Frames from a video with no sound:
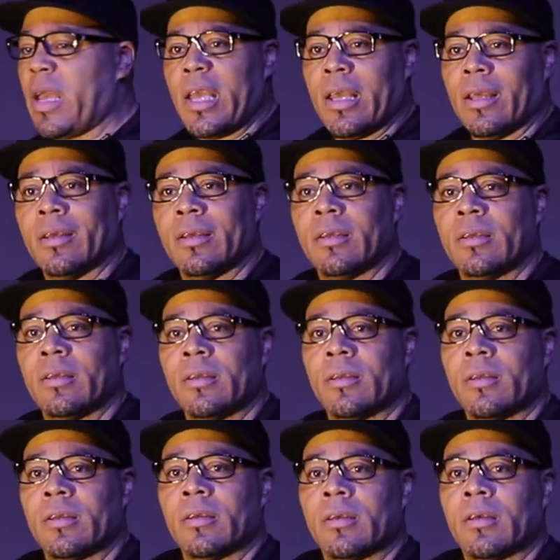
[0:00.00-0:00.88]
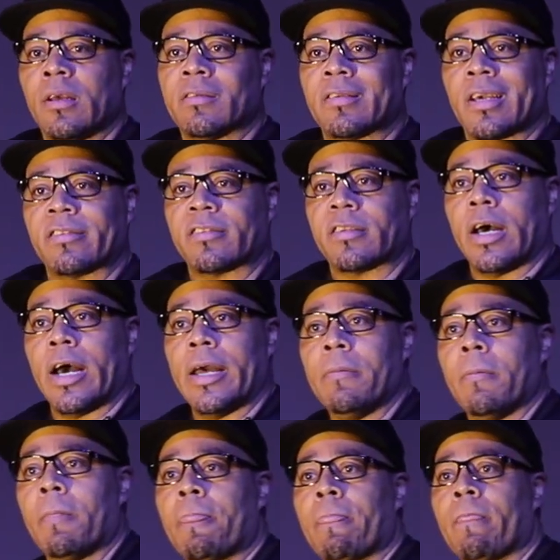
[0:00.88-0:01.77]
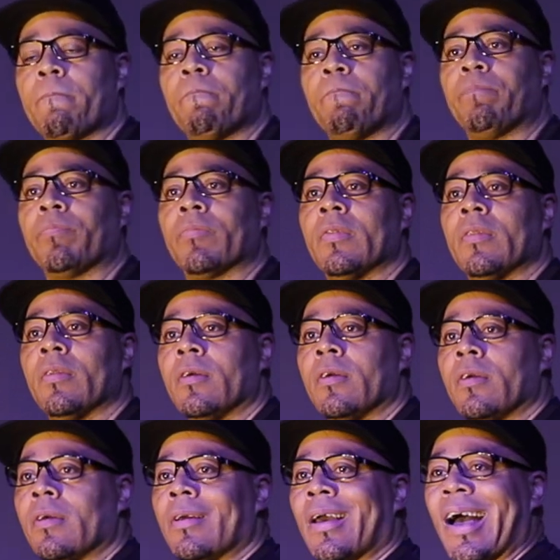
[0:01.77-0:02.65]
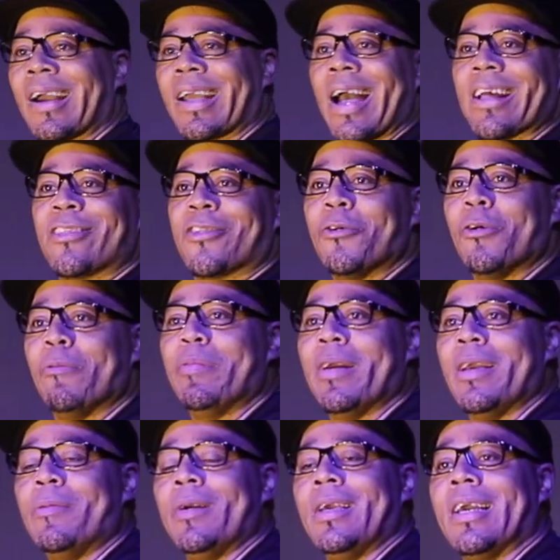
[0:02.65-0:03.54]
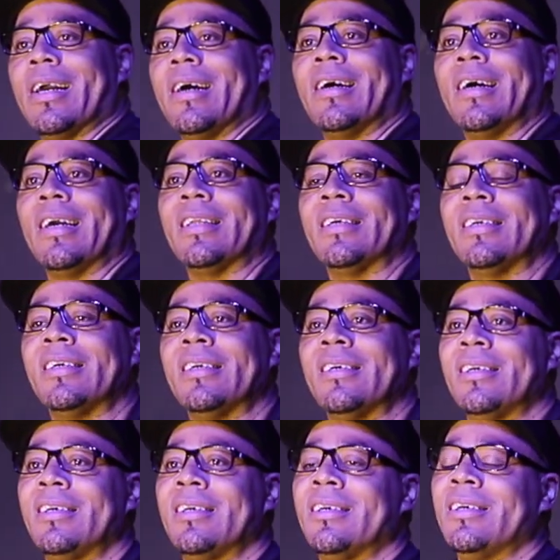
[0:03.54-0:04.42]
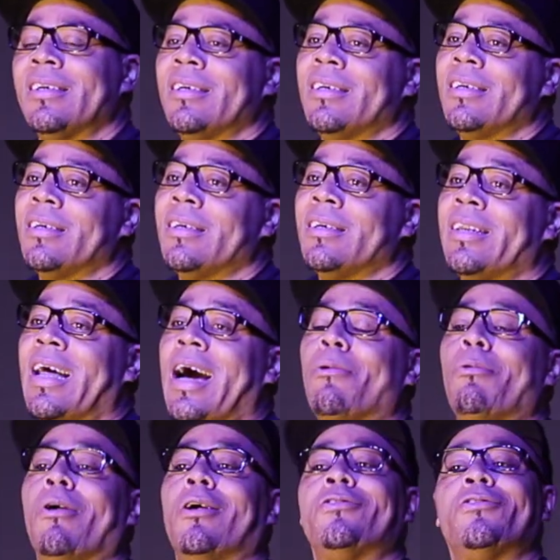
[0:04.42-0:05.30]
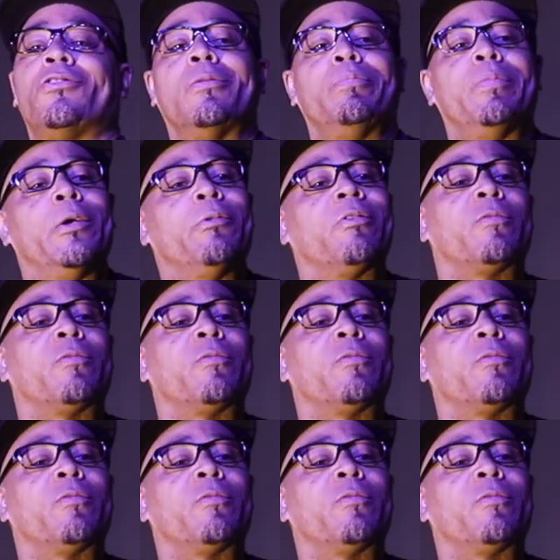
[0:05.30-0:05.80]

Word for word: me? He said, son, I got you a BB gun. Now I want you to be